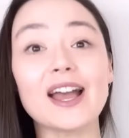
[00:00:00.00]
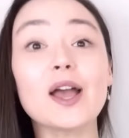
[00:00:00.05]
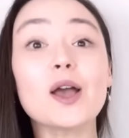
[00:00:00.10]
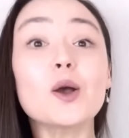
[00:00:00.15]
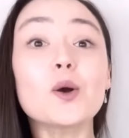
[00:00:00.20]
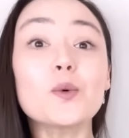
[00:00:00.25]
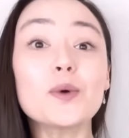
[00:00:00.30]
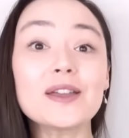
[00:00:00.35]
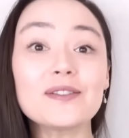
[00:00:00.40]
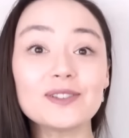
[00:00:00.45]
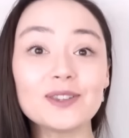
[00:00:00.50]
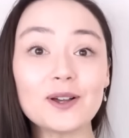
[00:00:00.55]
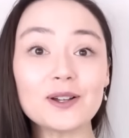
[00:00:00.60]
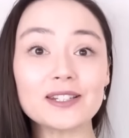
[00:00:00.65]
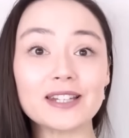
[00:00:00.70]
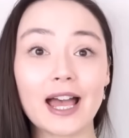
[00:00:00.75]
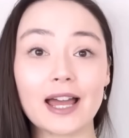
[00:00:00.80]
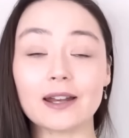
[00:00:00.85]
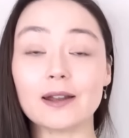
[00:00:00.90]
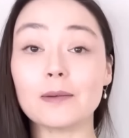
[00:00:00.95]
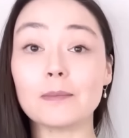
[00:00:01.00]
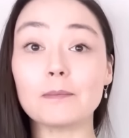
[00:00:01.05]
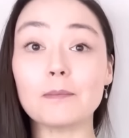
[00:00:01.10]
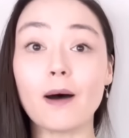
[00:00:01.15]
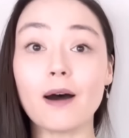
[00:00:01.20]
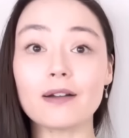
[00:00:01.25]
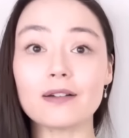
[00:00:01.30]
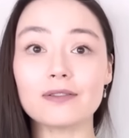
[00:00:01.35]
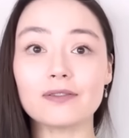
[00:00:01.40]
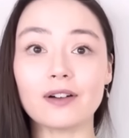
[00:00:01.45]
We've looked at
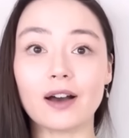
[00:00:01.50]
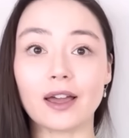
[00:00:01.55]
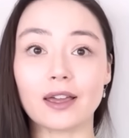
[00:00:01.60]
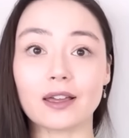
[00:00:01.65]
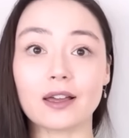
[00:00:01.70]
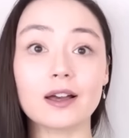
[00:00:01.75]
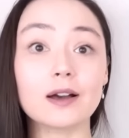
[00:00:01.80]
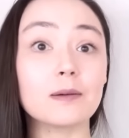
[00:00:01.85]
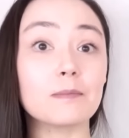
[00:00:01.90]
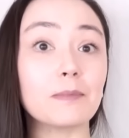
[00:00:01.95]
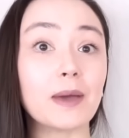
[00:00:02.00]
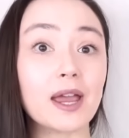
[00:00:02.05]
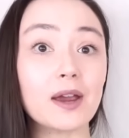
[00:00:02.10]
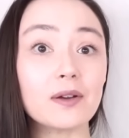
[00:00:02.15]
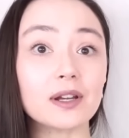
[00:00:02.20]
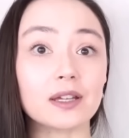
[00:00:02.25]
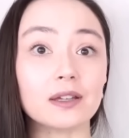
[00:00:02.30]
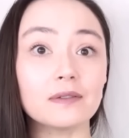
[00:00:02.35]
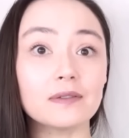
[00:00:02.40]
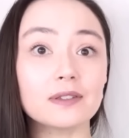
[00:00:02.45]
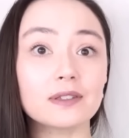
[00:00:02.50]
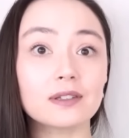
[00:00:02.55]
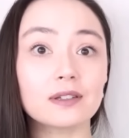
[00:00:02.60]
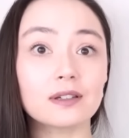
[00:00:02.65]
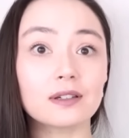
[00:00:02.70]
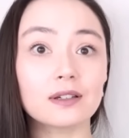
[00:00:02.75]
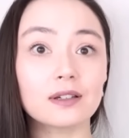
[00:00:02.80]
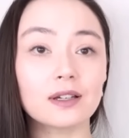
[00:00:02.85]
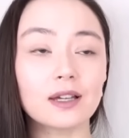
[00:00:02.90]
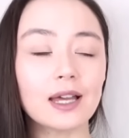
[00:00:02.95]
modifying comparatives,
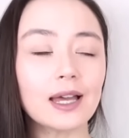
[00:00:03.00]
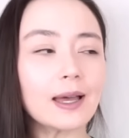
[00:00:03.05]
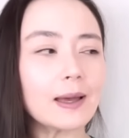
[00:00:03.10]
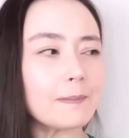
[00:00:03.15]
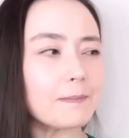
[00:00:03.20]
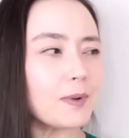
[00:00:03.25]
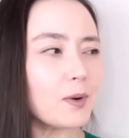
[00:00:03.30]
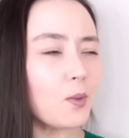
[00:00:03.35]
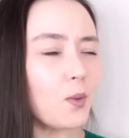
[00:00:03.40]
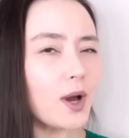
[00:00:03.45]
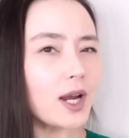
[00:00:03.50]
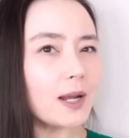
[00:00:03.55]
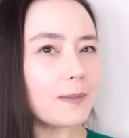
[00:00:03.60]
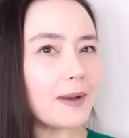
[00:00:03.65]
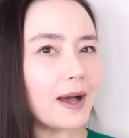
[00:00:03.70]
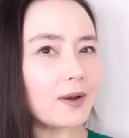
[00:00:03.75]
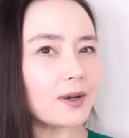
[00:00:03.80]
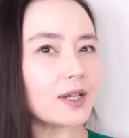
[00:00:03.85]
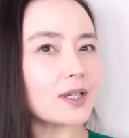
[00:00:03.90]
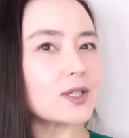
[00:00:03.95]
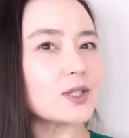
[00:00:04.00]
but what about